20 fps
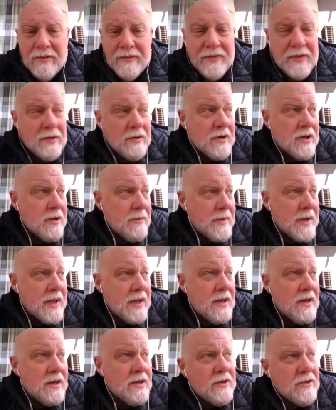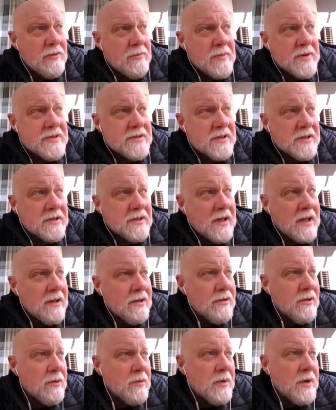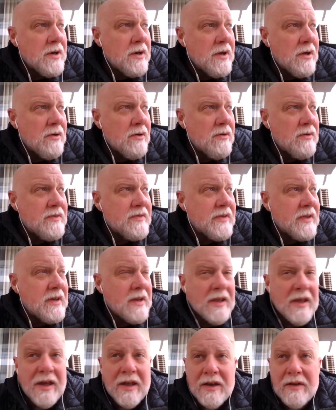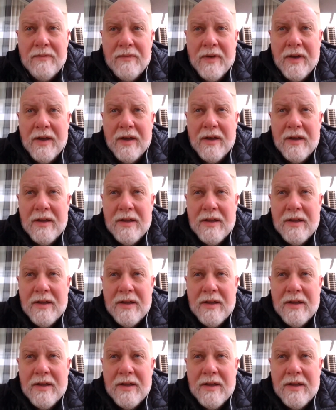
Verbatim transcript: if you're coming in and you'd missed the title, you wouldn't know it's any kind of a